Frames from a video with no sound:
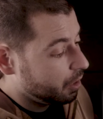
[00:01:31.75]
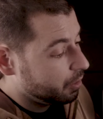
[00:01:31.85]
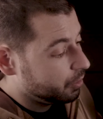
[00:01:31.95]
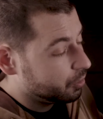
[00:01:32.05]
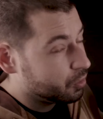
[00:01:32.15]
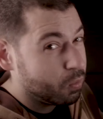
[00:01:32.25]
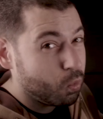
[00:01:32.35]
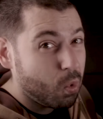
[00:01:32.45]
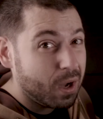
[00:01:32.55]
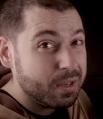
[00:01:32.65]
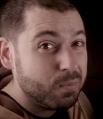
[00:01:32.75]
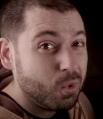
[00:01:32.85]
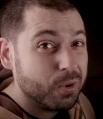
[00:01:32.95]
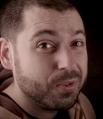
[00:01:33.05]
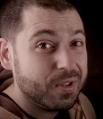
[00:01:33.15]
There's one
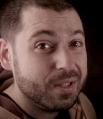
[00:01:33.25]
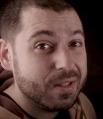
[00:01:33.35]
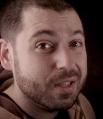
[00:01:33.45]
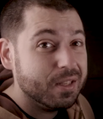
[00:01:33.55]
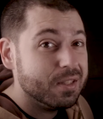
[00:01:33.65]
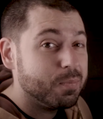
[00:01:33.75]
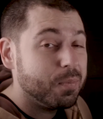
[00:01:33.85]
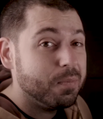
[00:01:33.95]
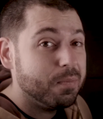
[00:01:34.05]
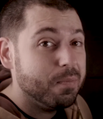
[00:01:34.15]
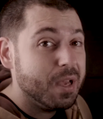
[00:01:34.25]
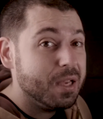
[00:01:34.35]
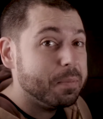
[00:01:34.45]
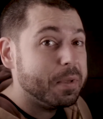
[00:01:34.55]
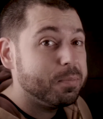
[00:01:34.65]
more thing that is
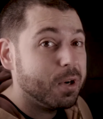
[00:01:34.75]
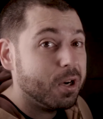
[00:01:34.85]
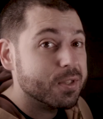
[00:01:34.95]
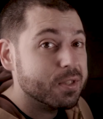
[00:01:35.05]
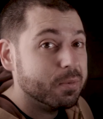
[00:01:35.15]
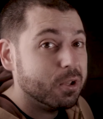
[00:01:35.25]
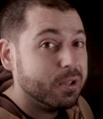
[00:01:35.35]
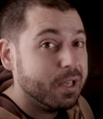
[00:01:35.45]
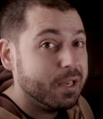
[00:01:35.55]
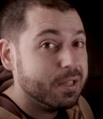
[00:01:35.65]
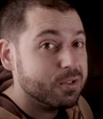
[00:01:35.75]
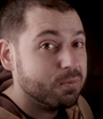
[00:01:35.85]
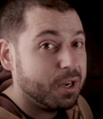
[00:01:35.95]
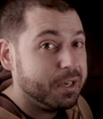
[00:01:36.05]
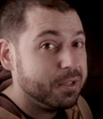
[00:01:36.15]
maybe possible, and it's
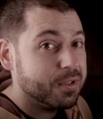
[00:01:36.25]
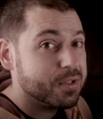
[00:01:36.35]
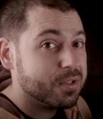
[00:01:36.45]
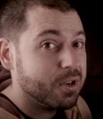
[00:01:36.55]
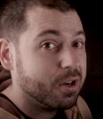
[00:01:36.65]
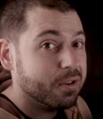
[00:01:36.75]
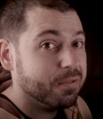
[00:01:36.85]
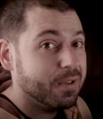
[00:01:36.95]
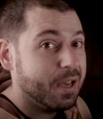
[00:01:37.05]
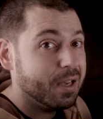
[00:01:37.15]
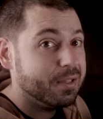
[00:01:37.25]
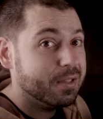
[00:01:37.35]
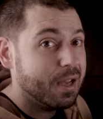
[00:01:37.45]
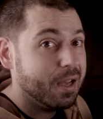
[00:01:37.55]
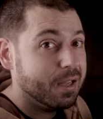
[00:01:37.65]
running the stock fan
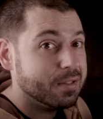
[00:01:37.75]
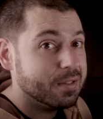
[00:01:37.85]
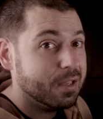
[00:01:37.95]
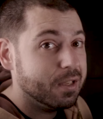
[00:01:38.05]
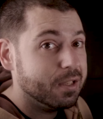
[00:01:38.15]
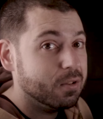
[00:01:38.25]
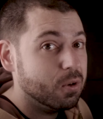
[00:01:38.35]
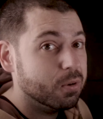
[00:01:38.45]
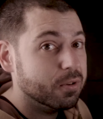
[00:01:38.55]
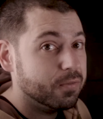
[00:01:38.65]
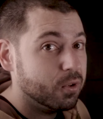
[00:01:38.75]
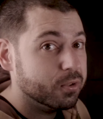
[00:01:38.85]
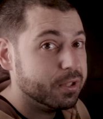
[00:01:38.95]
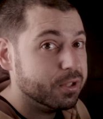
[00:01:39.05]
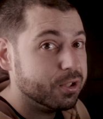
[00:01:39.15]
at a lower
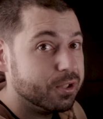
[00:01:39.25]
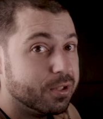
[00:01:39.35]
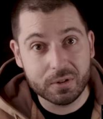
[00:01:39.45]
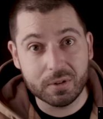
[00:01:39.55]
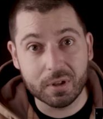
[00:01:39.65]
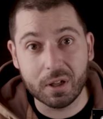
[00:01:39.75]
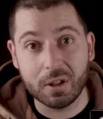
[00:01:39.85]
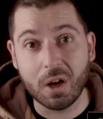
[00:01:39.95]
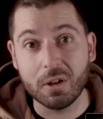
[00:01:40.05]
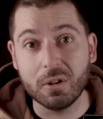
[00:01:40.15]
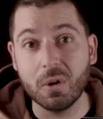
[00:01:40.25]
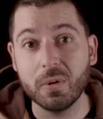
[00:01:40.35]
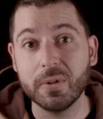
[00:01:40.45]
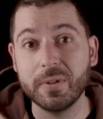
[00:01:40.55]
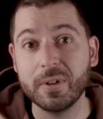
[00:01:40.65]
voltage, a lot
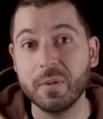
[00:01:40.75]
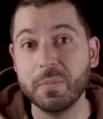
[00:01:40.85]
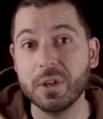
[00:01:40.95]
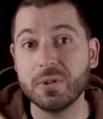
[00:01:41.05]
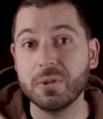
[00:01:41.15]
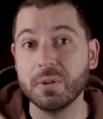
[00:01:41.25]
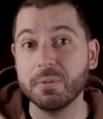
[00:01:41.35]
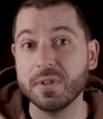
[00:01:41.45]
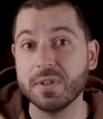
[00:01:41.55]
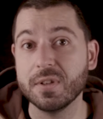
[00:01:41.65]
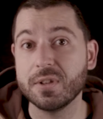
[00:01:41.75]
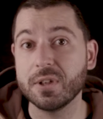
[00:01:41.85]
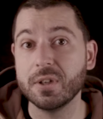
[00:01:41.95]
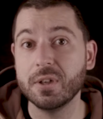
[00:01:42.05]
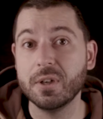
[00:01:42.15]
lower compared to a resistor.